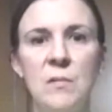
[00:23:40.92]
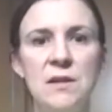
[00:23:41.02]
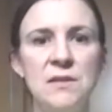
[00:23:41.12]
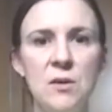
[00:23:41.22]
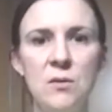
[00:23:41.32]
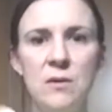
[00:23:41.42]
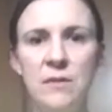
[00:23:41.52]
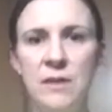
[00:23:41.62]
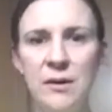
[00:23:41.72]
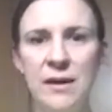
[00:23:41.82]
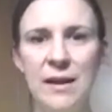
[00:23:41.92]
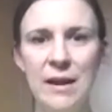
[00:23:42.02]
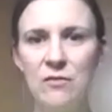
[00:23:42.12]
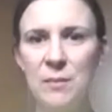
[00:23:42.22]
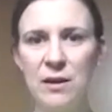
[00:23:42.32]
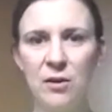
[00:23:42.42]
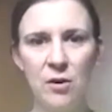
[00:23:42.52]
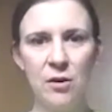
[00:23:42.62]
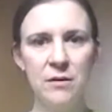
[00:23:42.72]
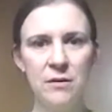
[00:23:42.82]
So there I have my
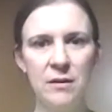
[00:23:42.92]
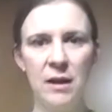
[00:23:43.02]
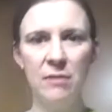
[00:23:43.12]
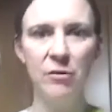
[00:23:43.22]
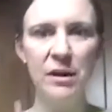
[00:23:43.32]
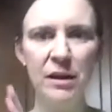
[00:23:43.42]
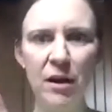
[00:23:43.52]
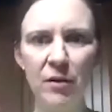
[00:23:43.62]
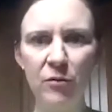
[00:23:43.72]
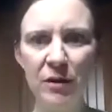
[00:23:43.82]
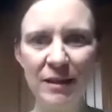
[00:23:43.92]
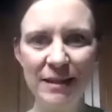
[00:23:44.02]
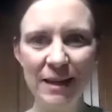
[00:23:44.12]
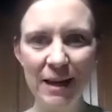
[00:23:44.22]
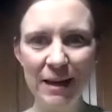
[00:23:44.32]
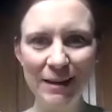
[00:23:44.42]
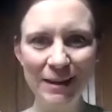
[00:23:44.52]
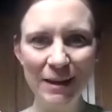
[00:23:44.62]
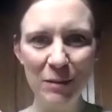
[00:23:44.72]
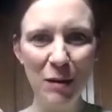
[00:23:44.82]
card. I've written on one side,
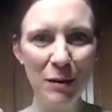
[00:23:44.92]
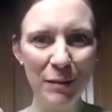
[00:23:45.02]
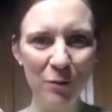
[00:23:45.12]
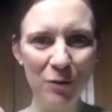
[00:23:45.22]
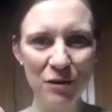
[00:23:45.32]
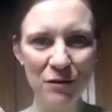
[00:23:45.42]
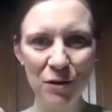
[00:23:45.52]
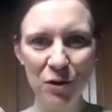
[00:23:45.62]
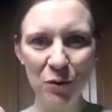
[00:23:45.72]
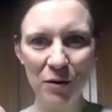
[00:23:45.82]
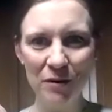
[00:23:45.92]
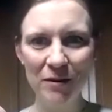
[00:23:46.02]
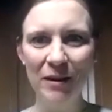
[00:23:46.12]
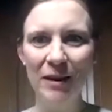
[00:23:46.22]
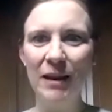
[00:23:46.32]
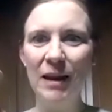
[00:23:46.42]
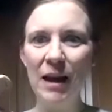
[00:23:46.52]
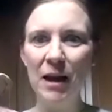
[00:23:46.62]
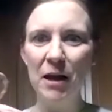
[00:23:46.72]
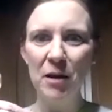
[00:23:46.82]
maybe backwards for you all.
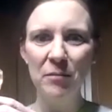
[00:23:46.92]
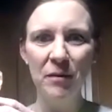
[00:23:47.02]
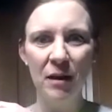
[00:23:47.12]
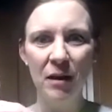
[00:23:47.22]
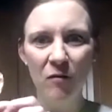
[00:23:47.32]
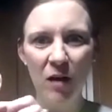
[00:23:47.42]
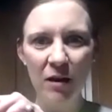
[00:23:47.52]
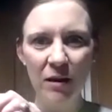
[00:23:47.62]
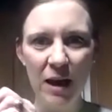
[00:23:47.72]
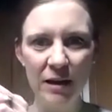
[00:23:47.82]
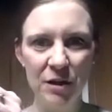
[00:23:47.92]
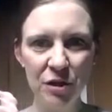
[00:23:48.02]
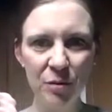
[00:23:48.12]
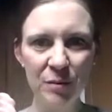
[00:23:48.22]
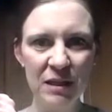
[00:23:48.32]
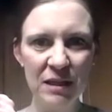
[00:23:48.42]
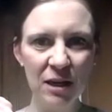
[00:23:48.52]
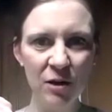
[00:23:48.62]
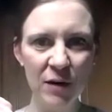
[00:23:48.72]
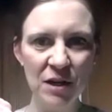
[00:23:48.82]
Have added a little bit of
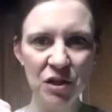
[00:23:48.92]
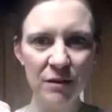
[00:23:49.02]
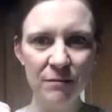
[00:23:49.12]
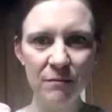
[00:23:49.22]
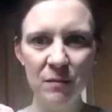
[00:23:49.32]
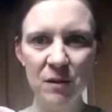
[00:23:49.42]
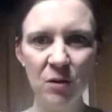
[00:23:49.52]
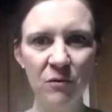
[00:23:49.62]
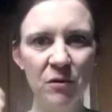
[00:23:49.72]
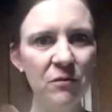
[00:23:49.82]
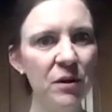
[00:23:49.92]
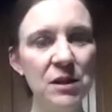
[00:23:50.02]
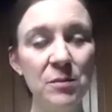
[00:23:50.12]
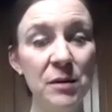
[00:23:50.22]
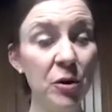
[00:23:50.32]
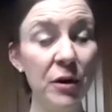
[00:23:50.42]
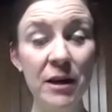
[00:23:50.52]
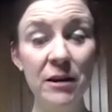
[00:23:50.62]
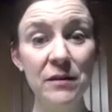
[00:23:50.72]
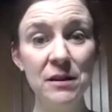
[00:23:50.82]
decoration. So feel free to be
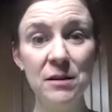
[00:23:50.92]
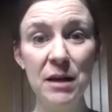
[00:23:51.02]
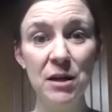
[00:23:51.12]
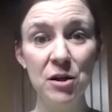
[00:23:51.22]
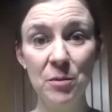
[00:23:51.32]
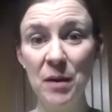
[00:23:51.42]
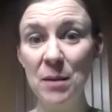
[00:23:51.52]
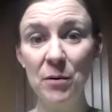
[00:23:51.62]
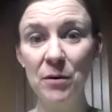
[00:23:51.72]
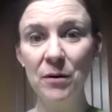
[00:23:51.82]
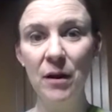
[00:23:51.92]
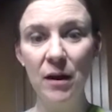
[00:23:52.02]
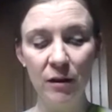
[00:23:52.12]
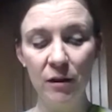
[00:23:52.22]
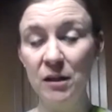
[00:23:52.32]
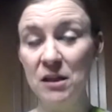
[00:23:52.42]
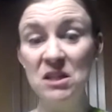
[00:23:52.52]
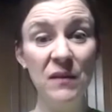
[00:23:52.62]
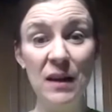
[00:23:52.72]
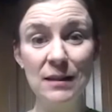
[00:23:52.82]
creative and to make your paper look as
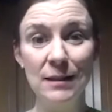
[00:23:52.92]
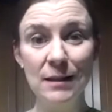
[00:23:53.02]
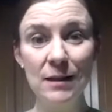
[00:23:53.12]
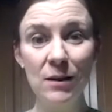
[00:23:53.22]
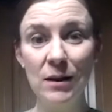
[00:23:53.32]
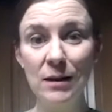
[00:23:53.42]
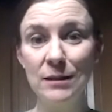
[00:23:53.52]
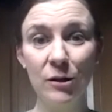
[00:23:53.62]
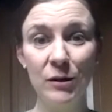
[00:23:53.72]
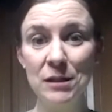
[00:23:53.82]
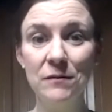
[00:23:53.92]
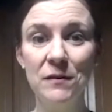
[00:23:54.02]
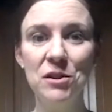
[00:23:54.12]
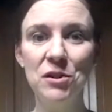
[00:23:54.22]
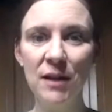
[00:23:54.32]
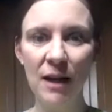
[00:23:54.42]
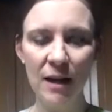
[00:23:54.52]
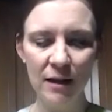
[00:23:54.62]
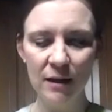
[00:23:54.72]
fancy and decorative as you'd like.